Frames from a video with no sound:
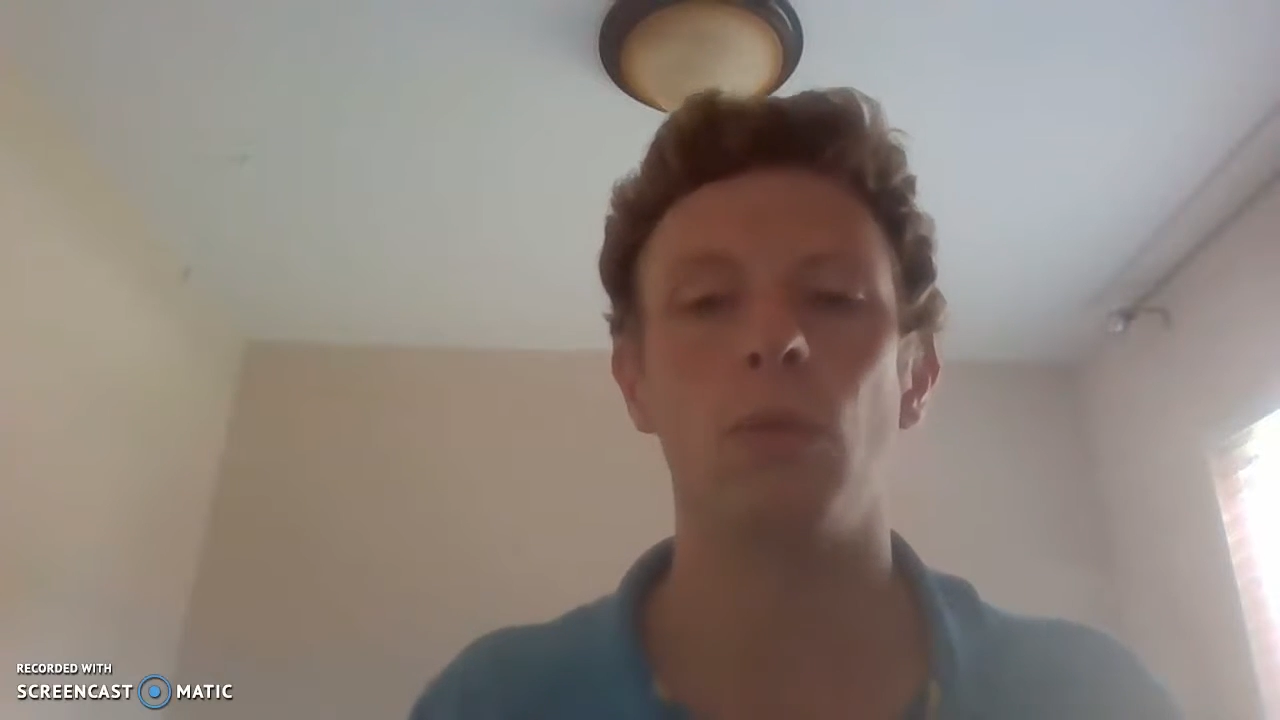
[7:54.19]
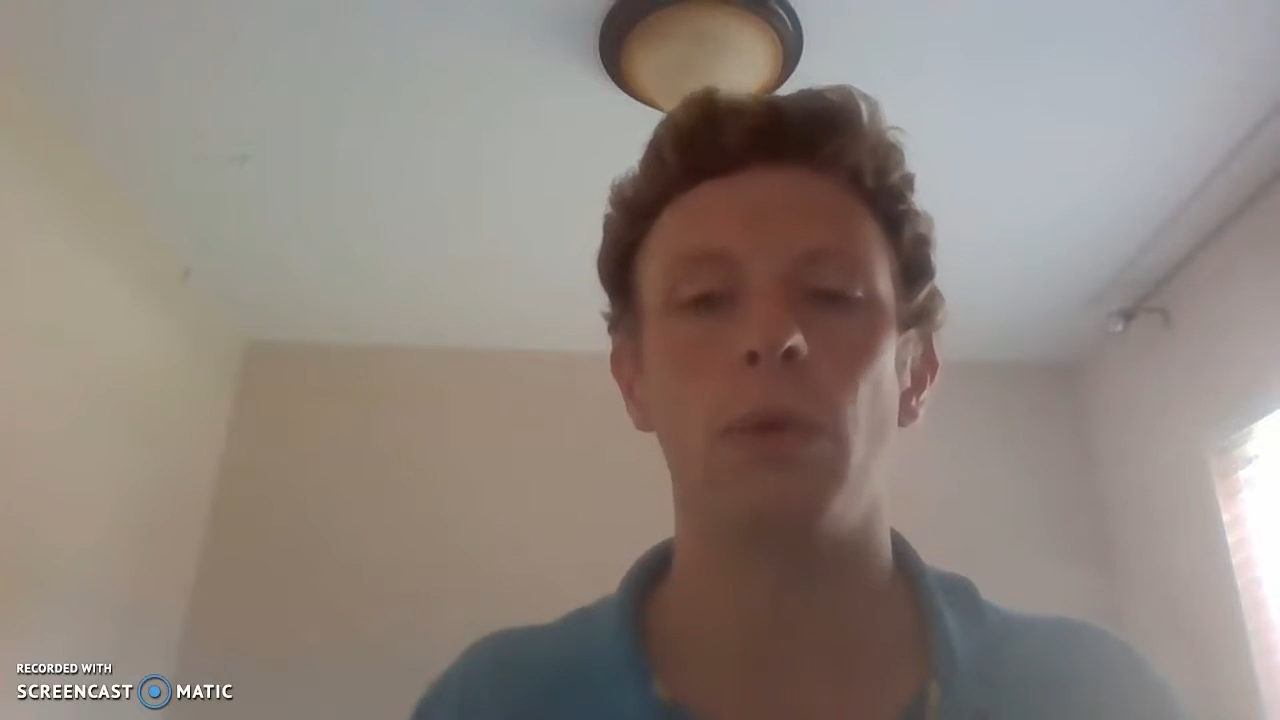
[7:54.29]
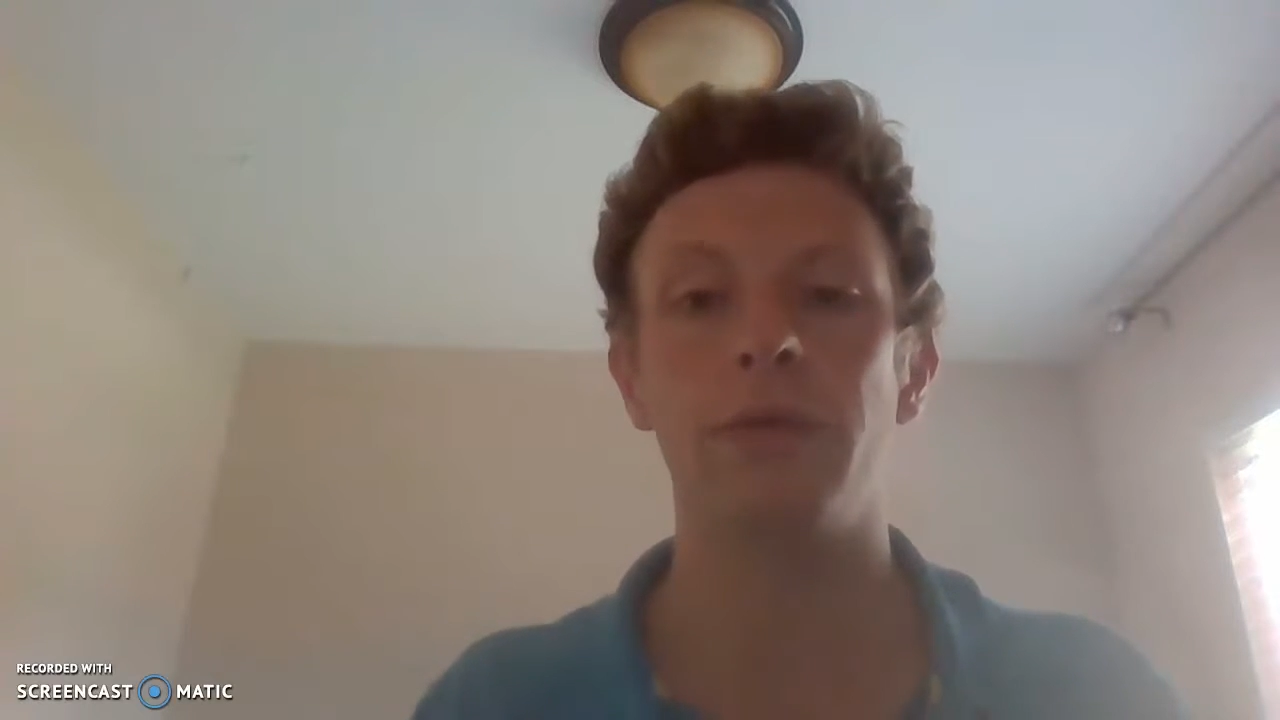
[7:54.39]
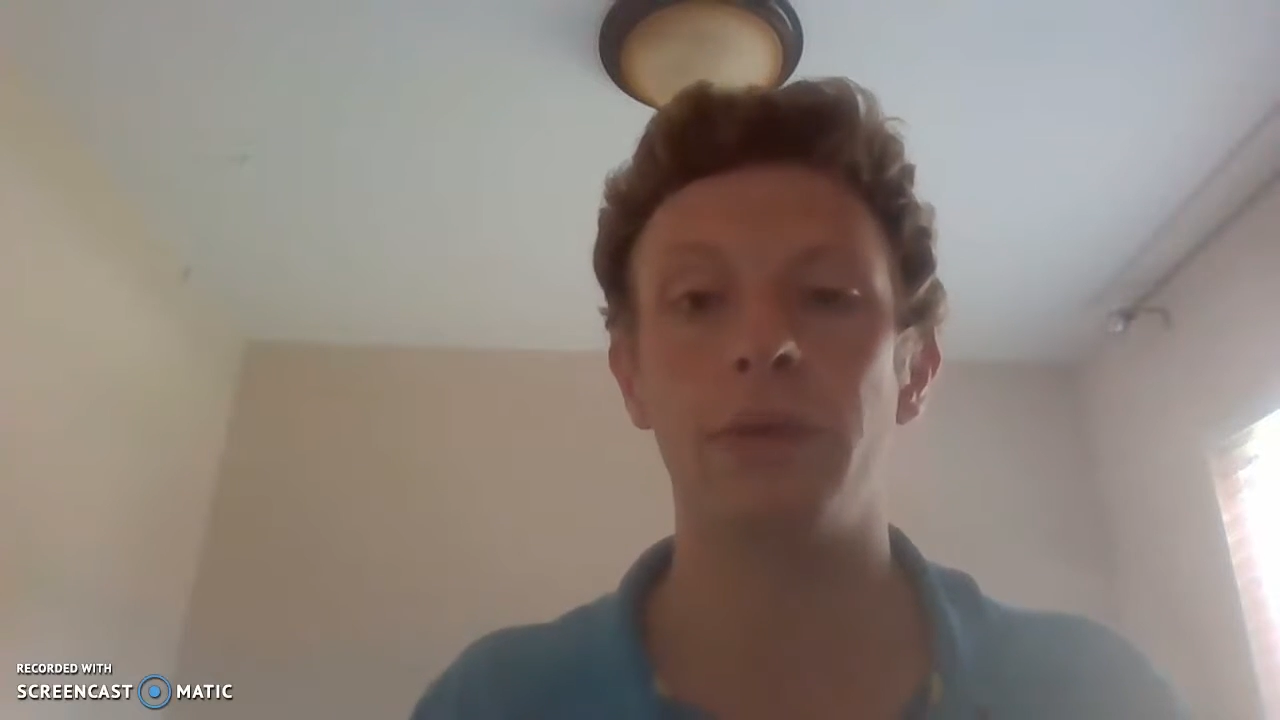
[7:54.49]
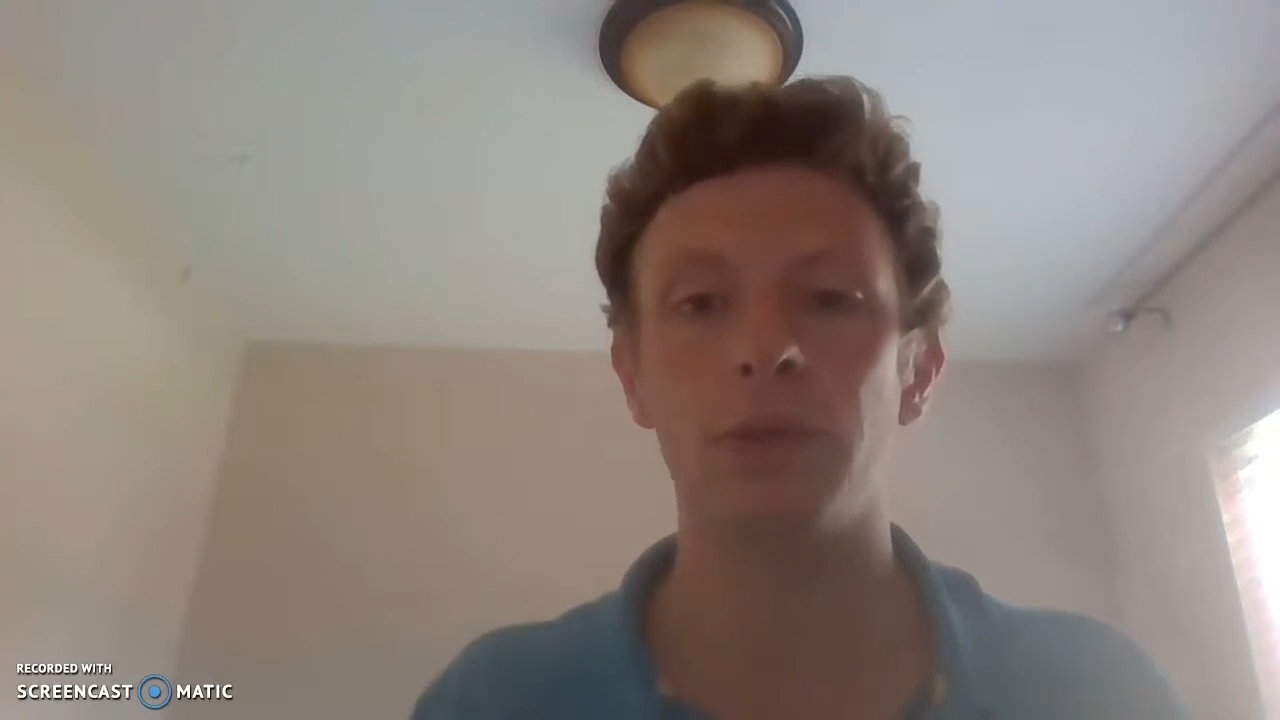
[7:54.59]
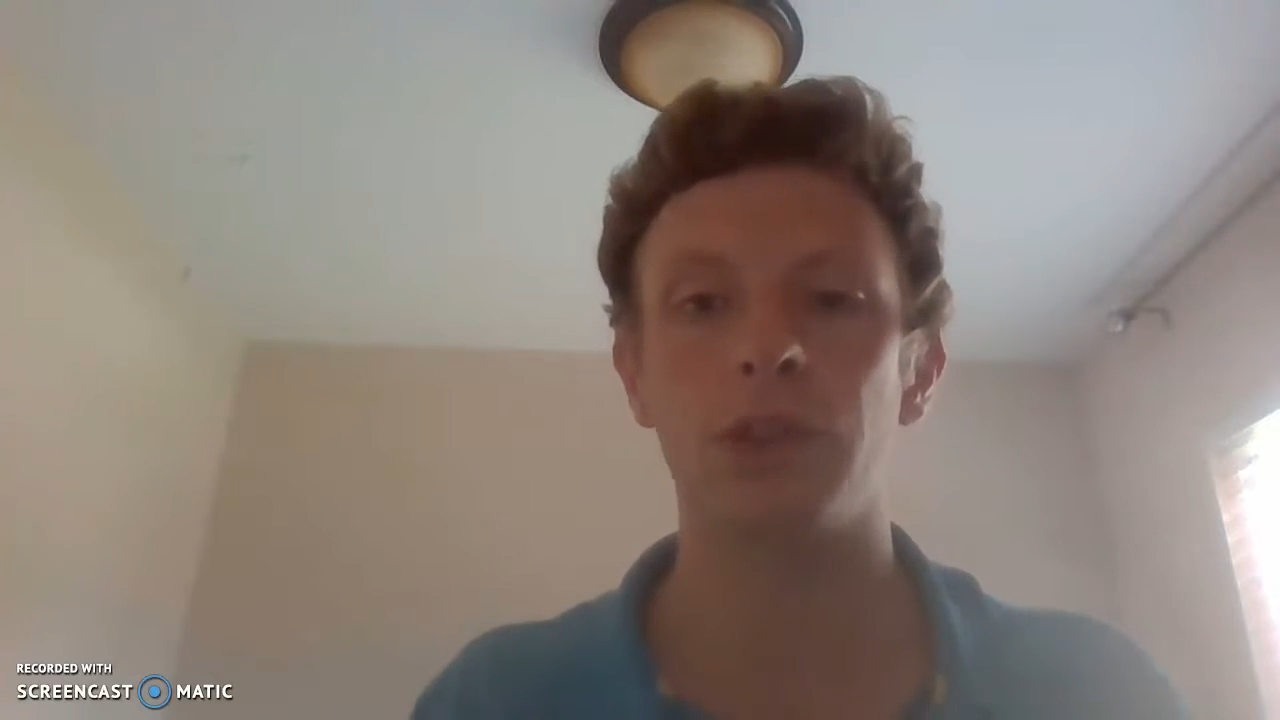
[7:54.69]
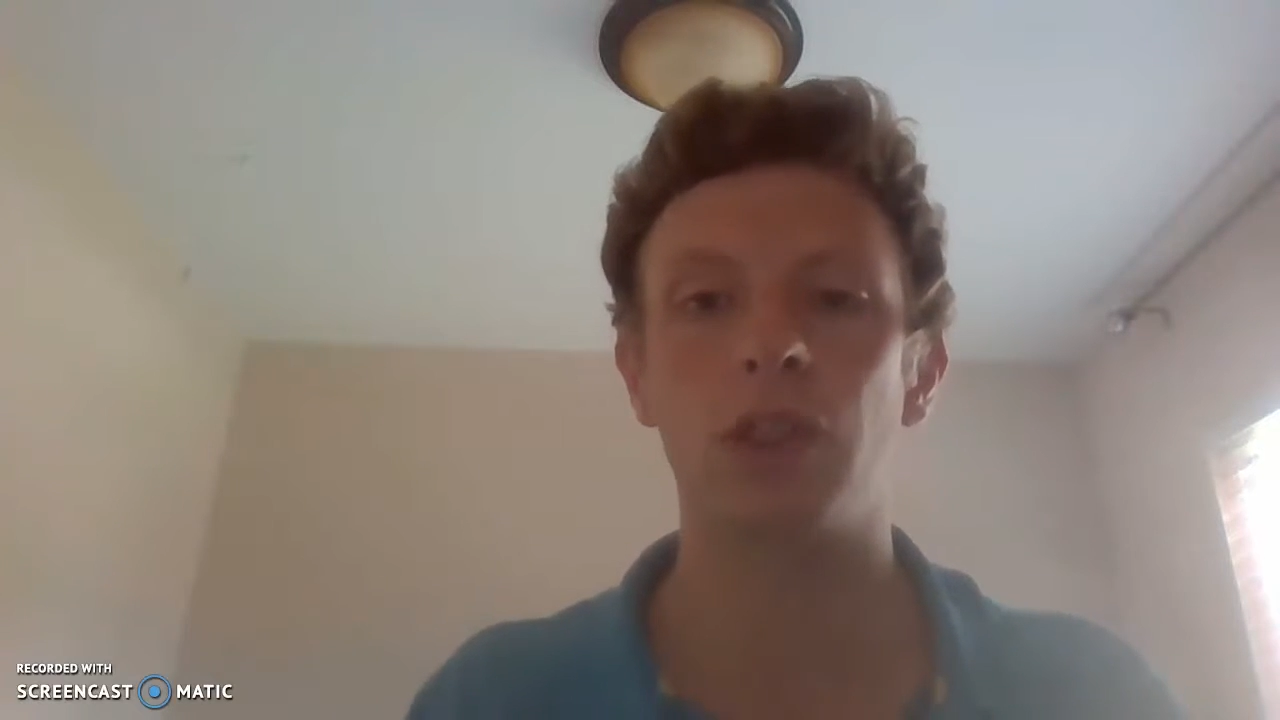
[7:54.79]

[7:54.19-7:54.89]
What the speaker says: Winfield